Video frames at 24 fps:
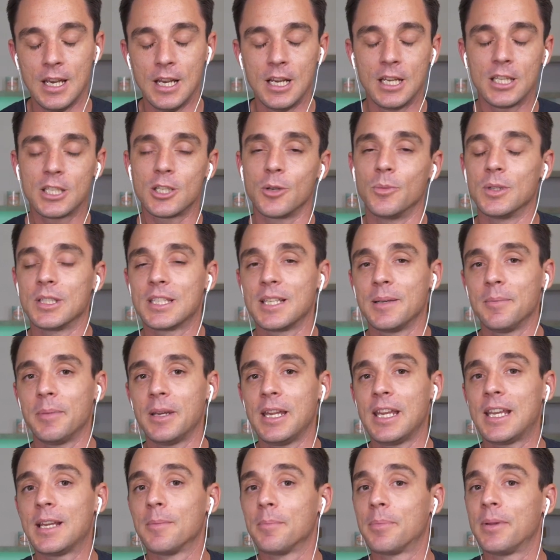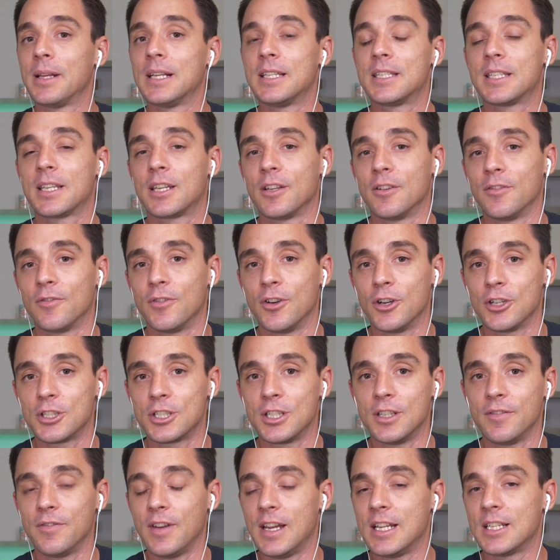So when somebody completes a conversion
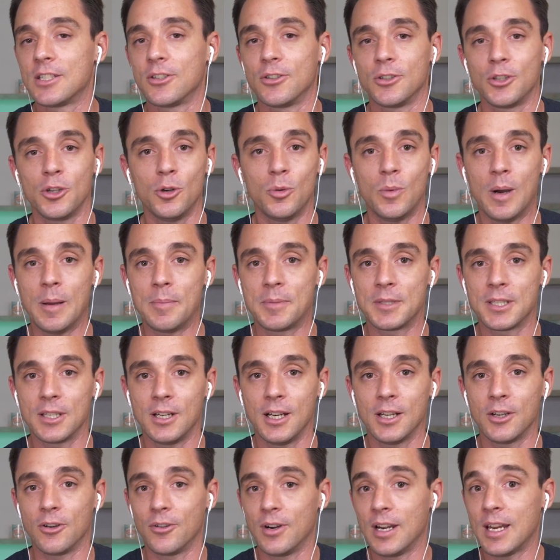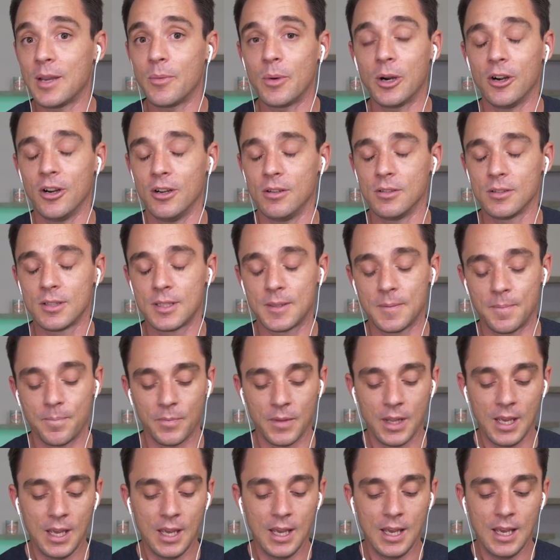event on your website or anywhere else,
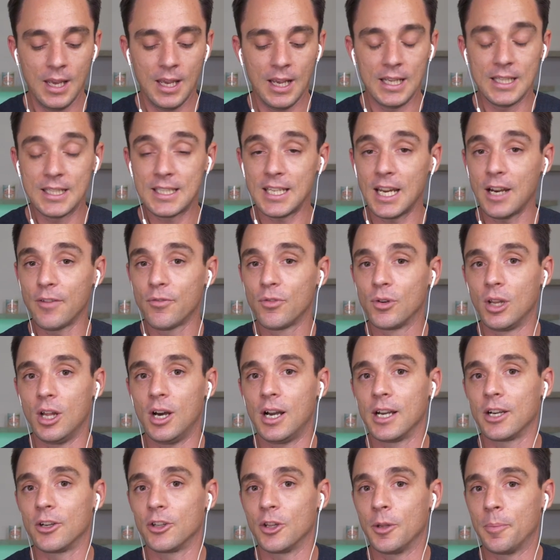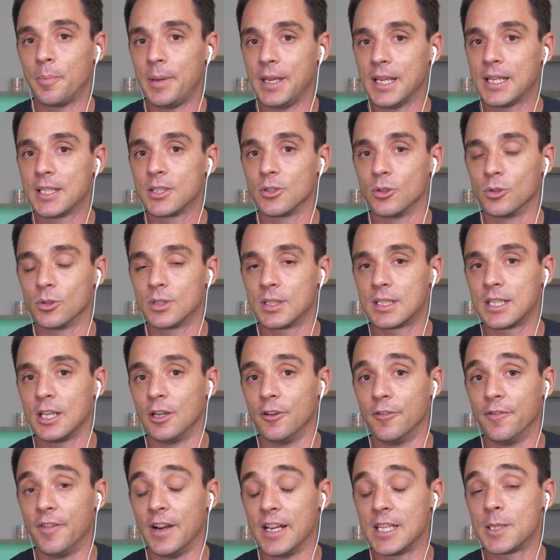instead of relying on the pixel to tell
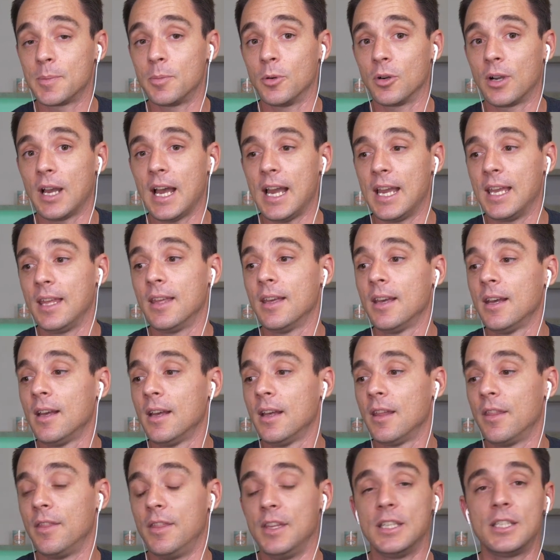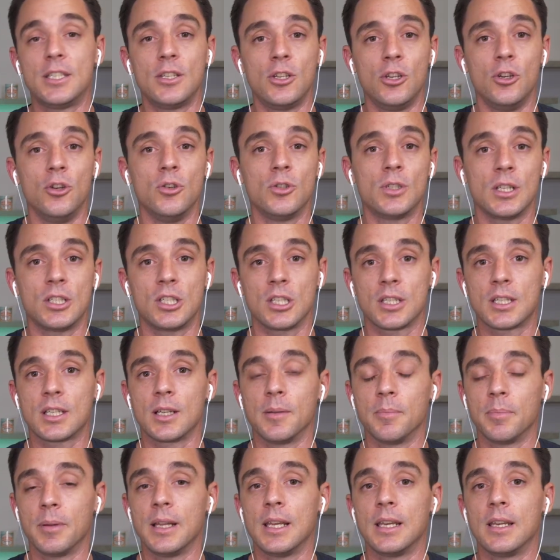Facebook, hey, this user just
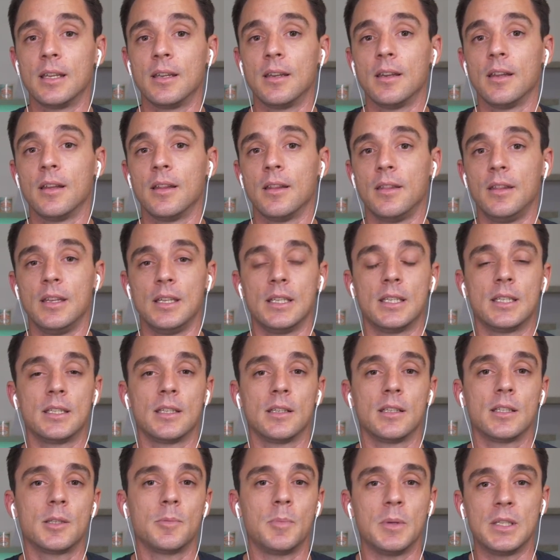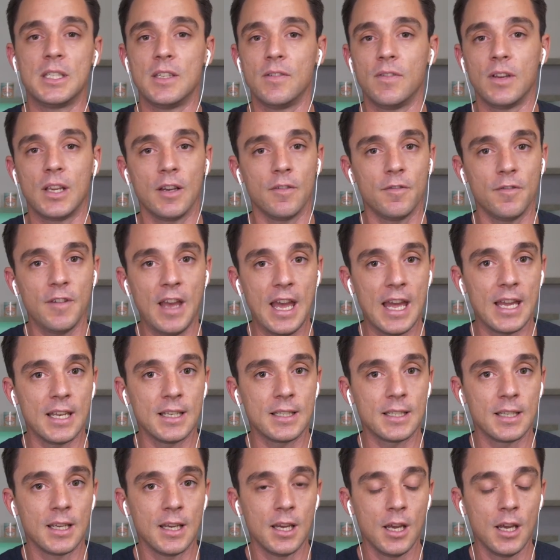completed this specific event,